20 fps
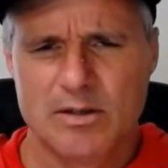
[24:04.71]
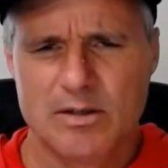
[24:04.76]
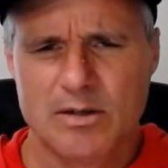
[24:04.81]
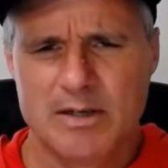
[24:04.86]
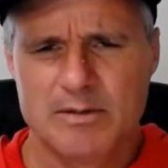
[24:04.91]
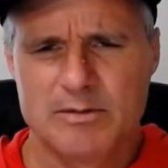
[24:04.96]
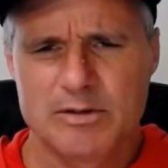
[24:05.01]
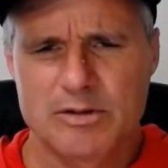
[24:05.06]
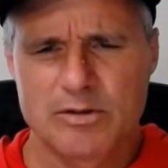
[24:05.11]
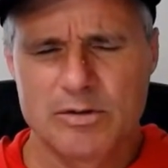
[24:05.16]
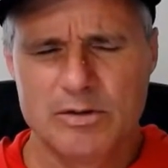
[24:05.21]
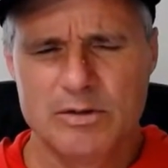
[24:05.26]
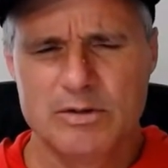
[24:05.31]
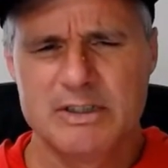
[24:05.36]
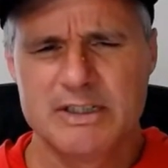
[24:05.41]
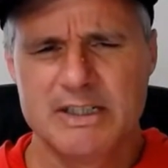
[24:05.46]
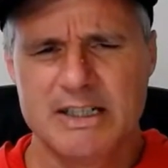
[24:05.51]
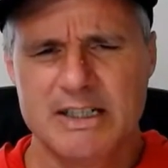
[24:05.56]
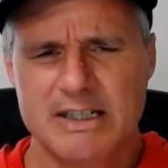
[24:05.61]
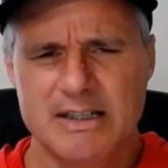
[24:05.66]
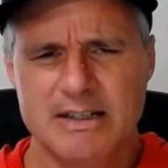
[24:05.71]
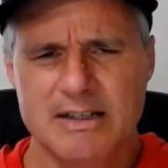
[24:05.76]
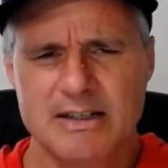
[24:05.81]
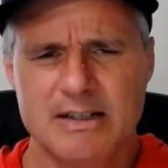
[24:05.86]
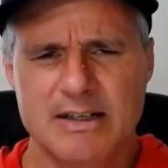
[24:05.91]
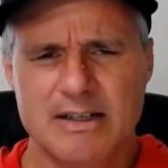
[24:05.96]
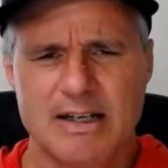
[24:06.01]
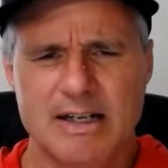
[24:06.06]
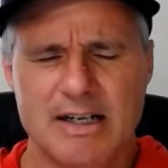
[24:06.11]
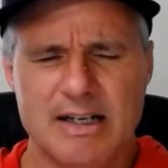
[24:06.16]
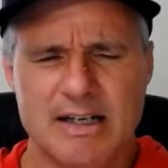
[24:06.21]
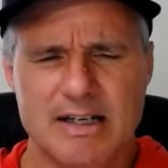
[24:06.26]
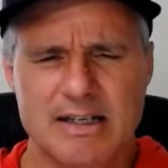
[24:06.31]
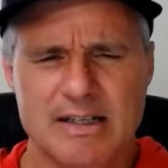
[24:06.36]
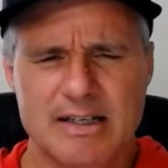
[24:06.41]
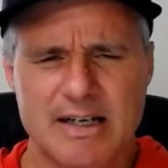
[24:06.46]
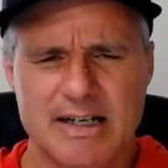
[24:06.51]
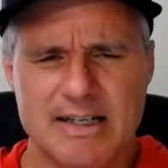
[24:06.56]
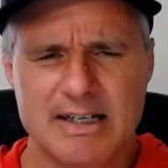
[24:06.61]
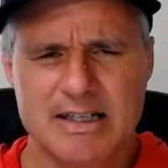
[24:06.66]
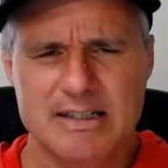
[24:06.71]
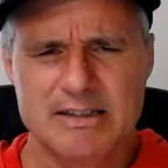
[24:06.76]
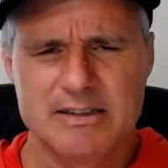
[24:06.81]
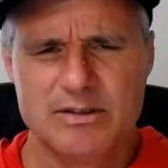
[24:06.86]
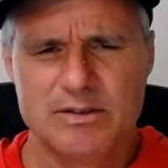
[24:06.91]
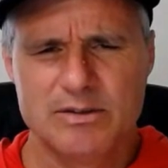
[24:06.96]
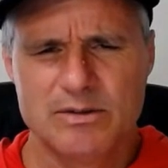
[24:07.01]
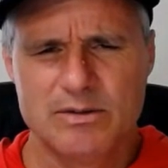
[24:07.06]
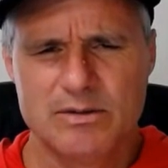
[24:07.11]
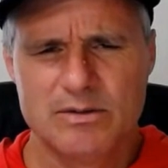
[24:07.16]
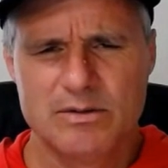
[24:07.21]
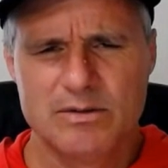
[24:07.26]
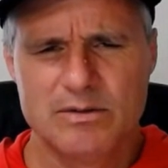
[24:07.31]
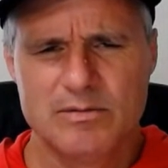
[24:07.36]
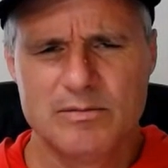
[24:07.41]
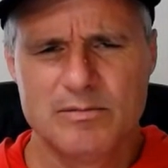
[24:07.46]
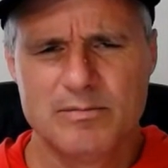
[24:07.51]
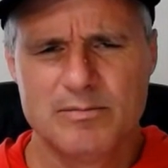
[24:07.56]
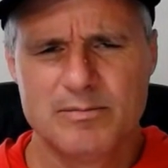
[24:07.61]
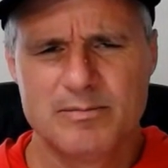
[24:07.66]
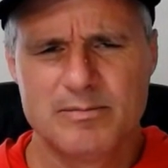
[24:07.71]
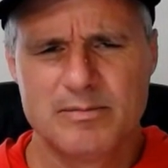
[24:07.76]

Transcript: I was cruising in, and I got to